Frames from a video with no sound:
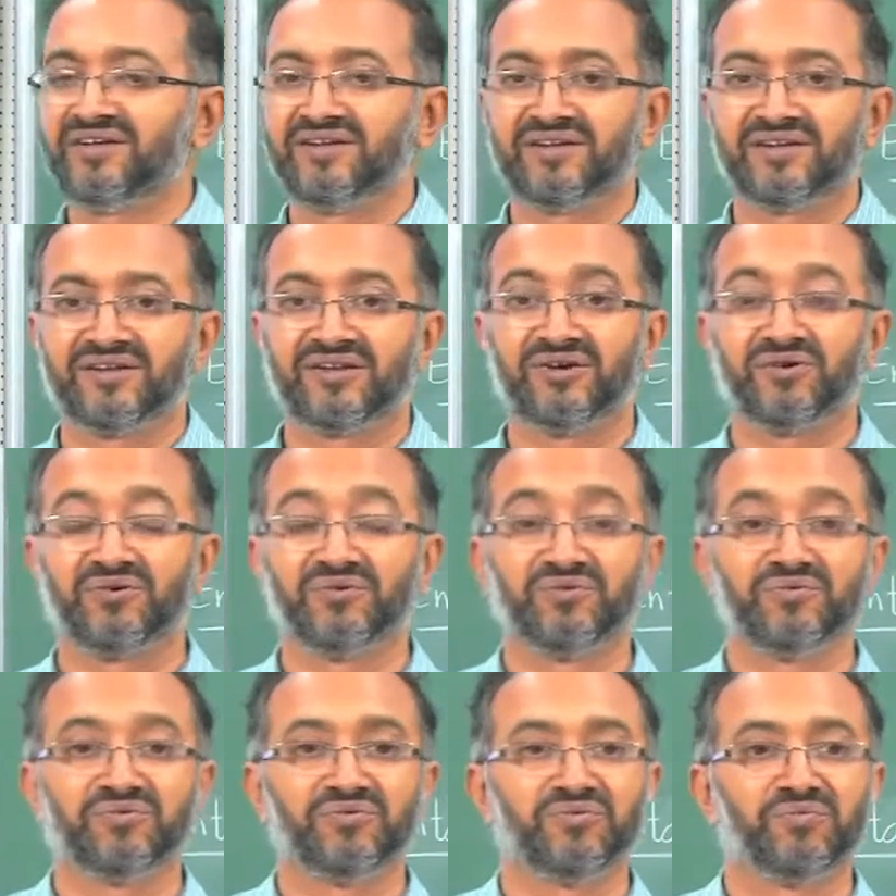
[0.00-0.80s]

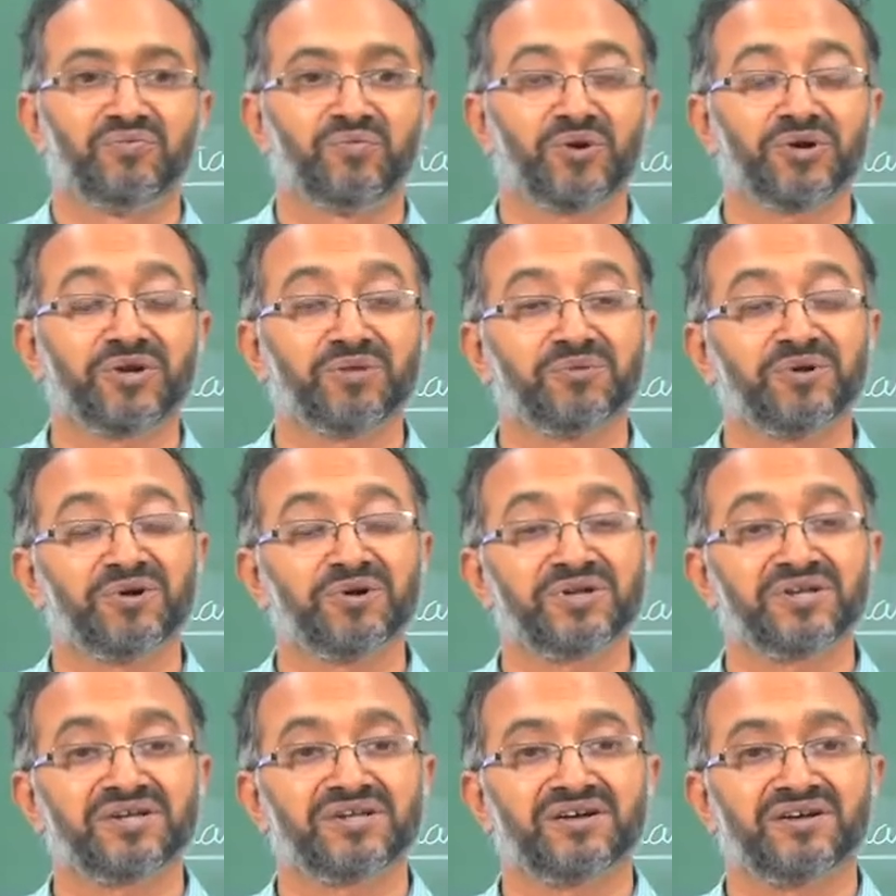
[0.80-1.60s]
Now, what
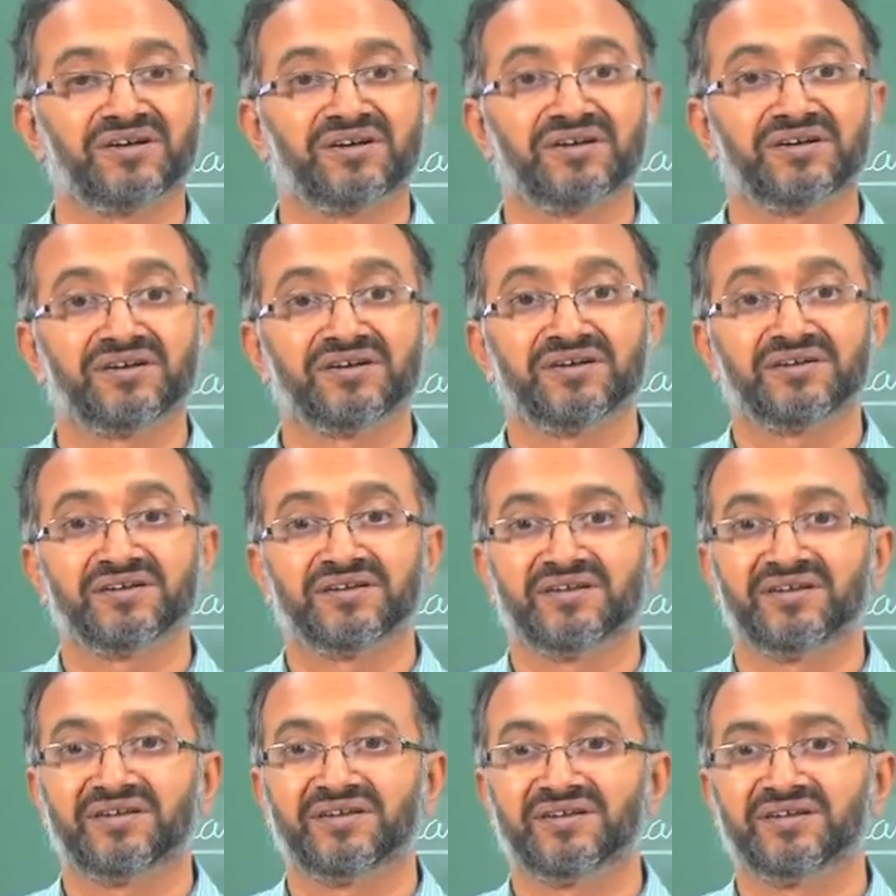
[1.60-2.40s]
about
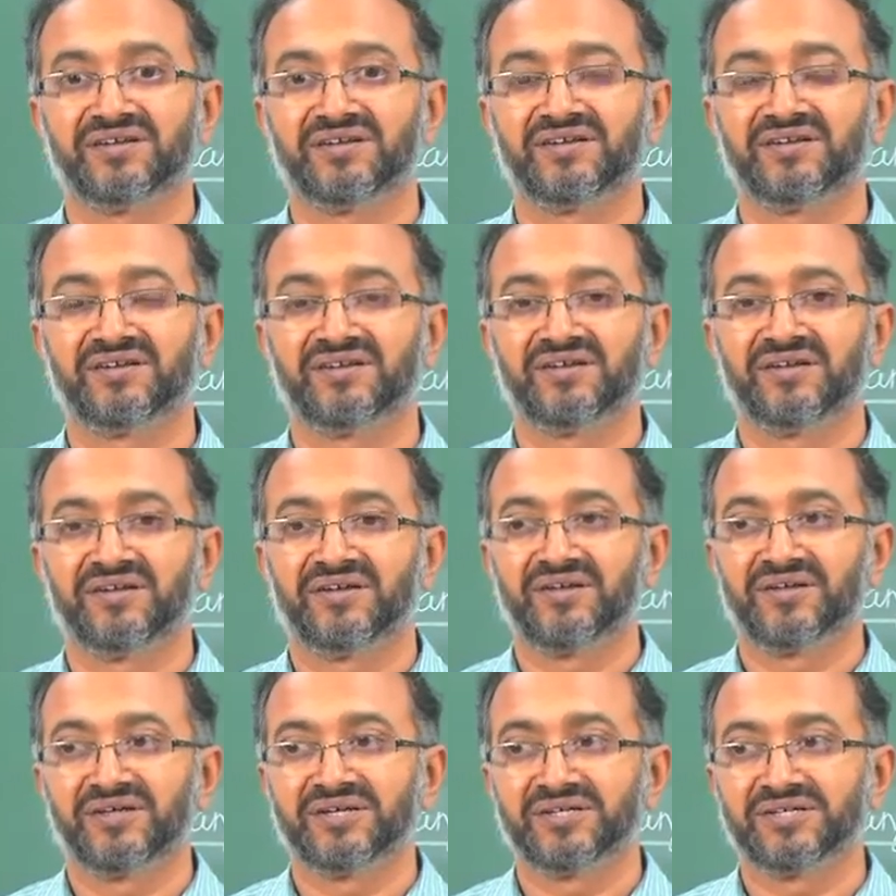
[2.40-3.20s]

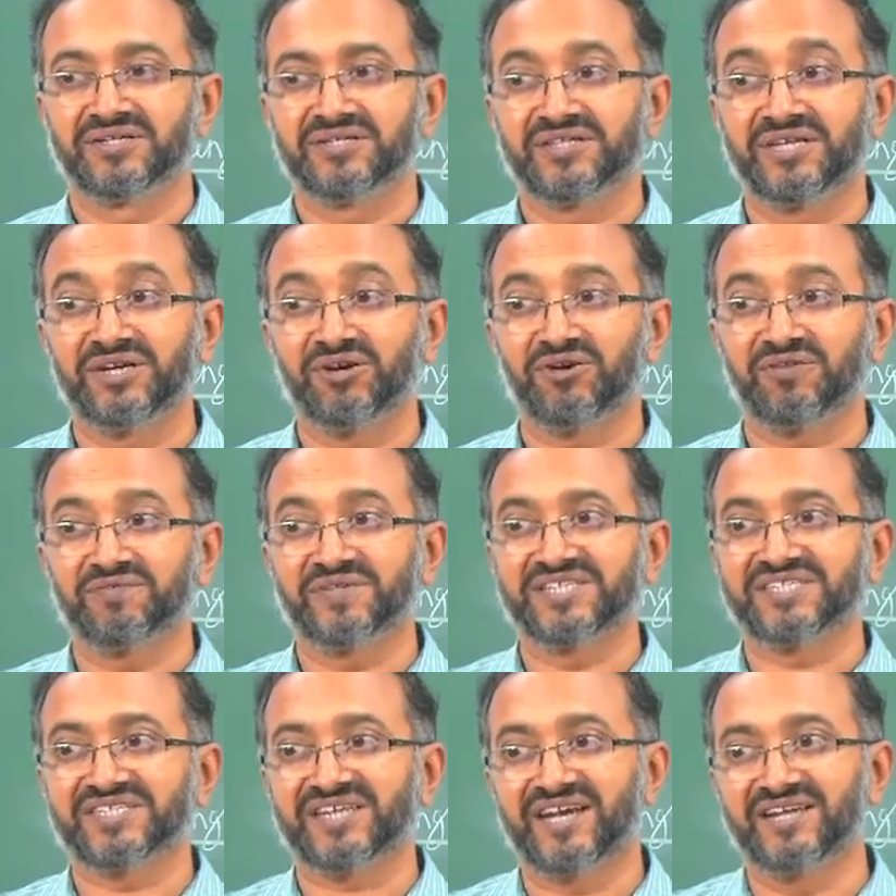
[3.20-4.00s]
think of
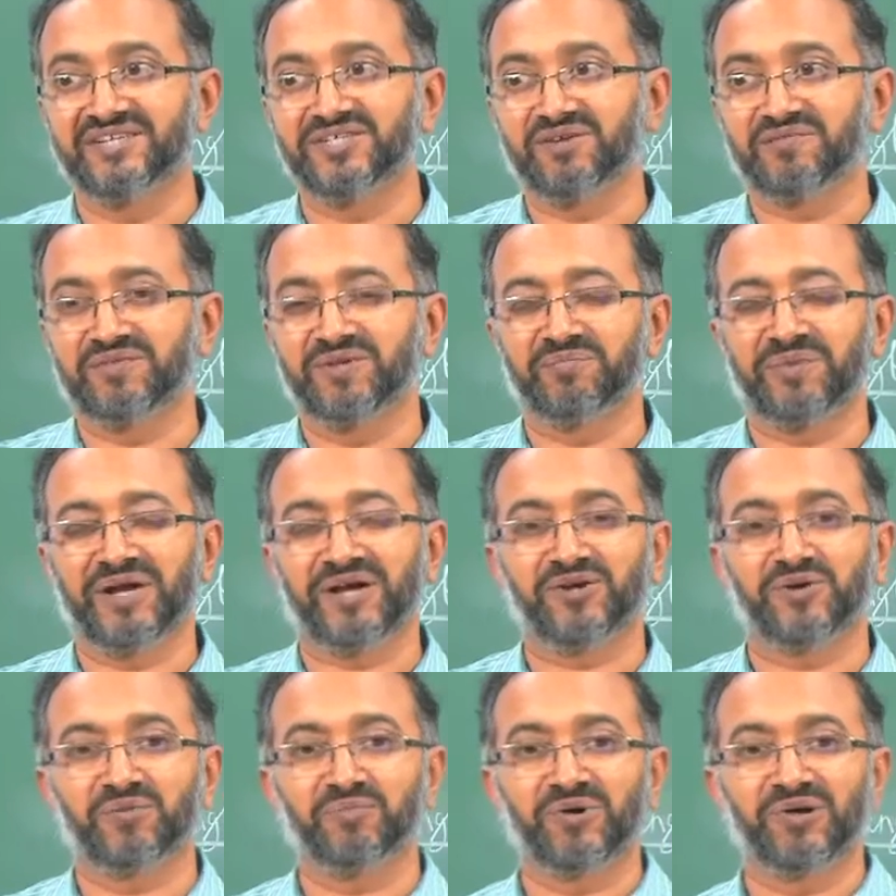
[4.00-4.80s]
the size of the
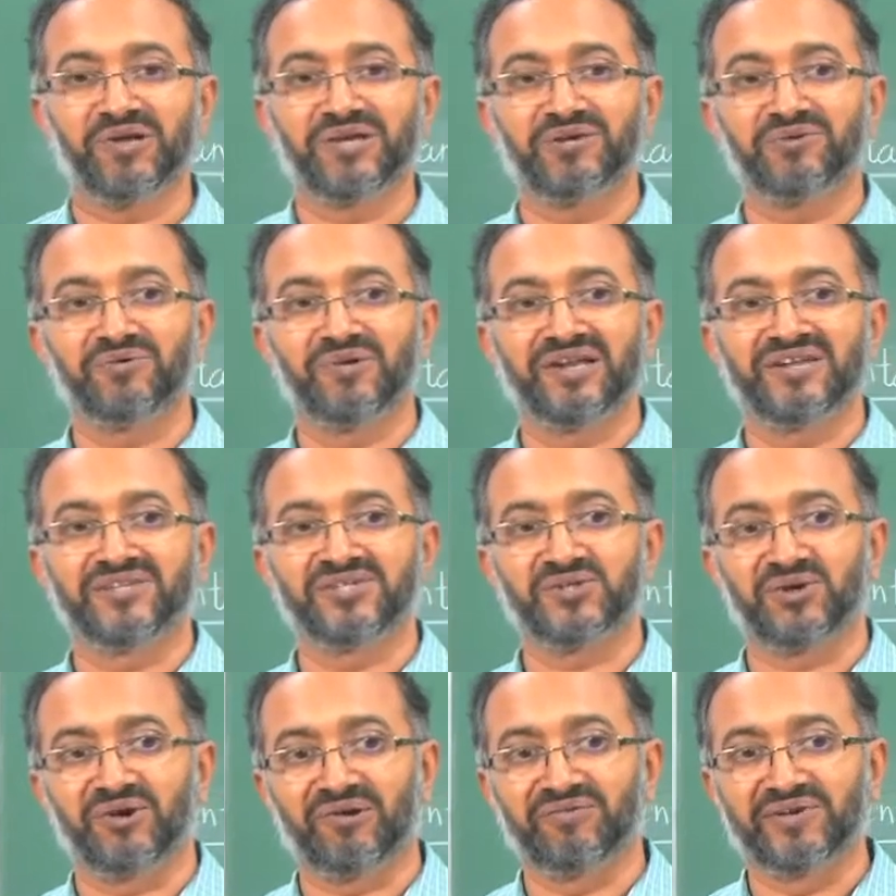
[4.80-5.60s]
macromolecule and
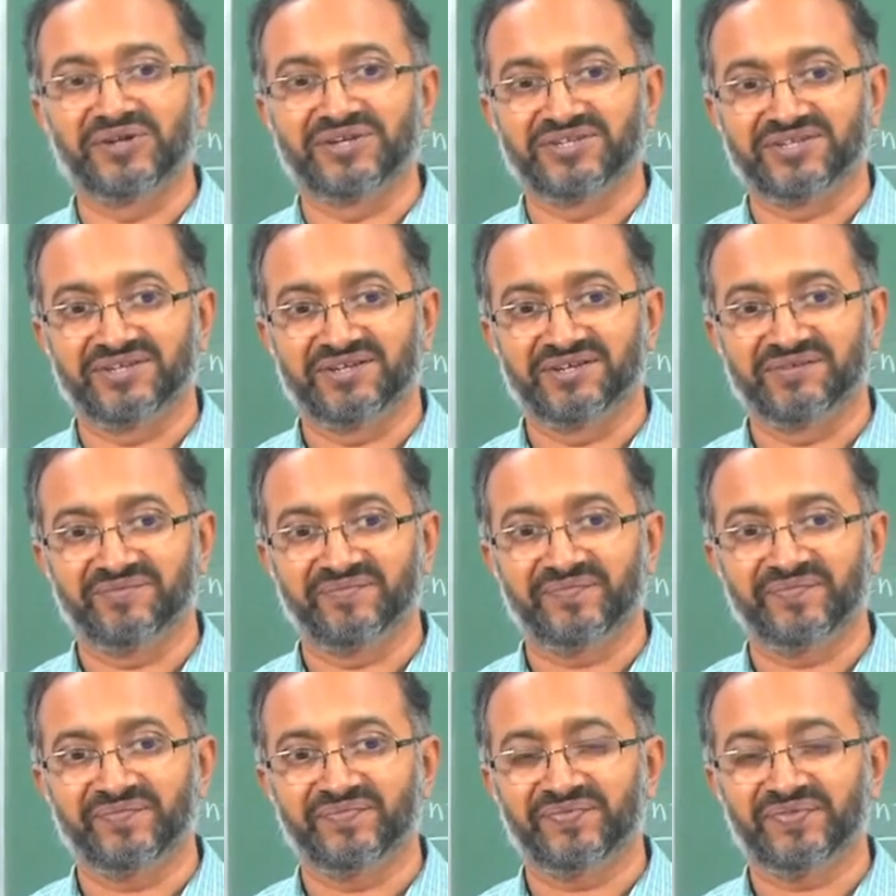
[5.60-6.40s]
solvent.
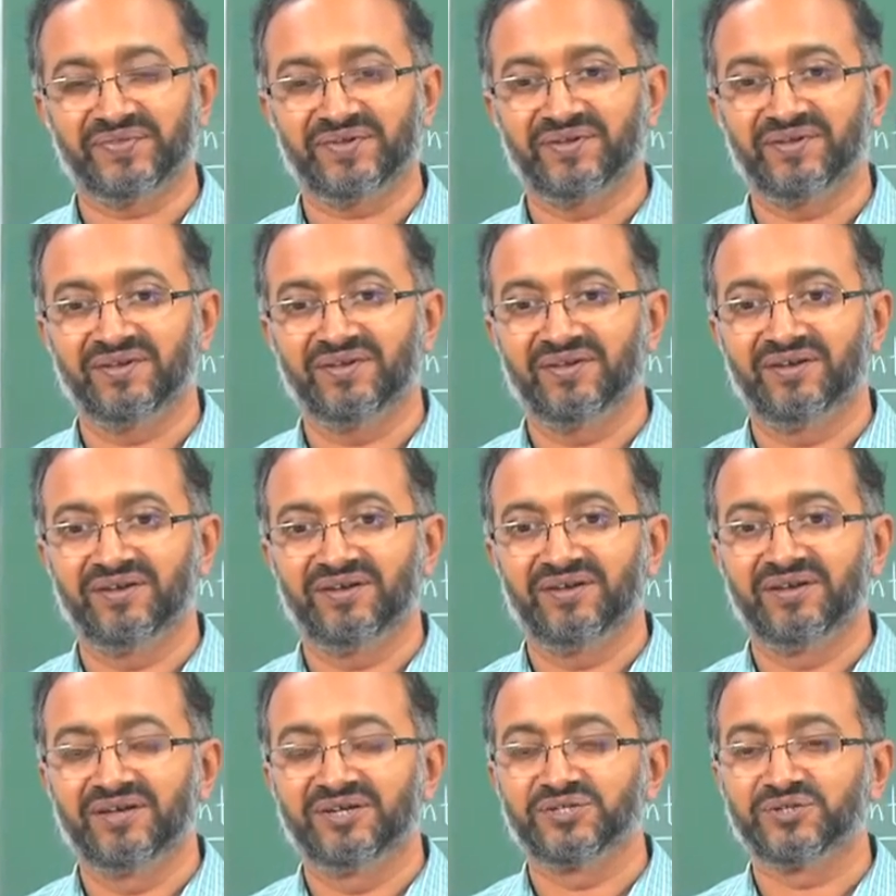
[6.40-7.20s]

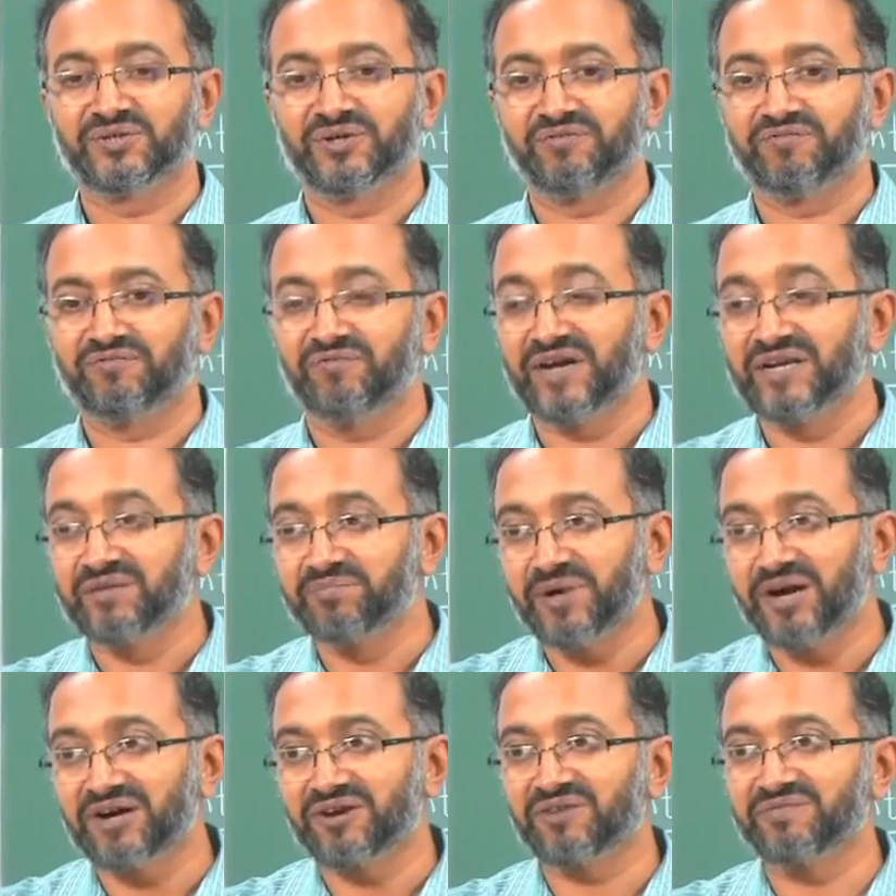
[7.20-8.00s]
So, if one
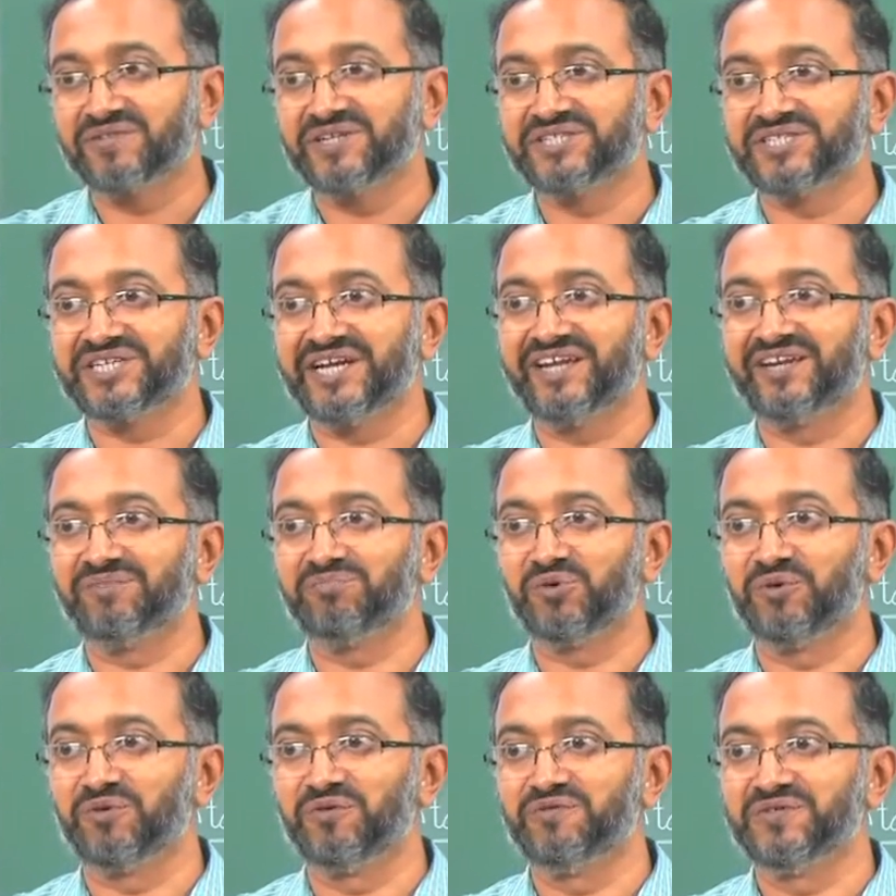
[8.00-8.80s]
part of the chain
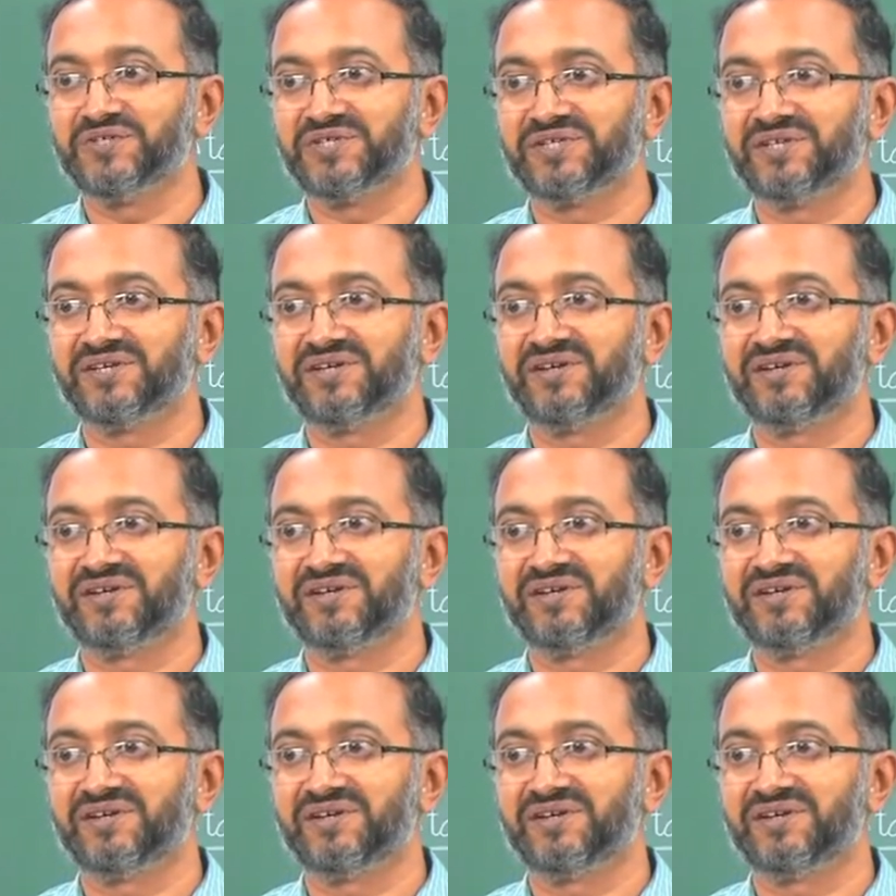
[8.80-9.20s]
moves,